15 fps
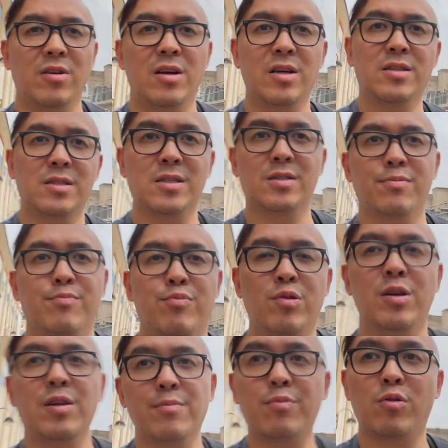It's
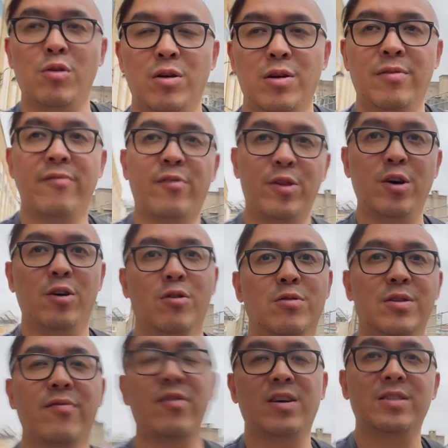pretty important for
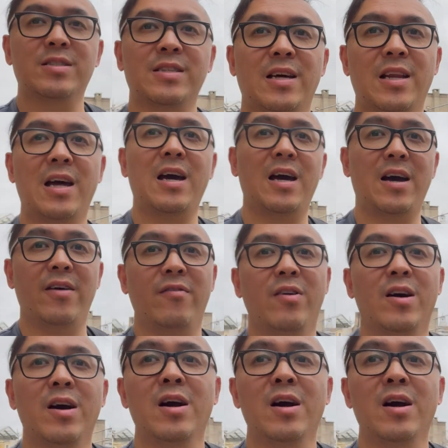those of us that have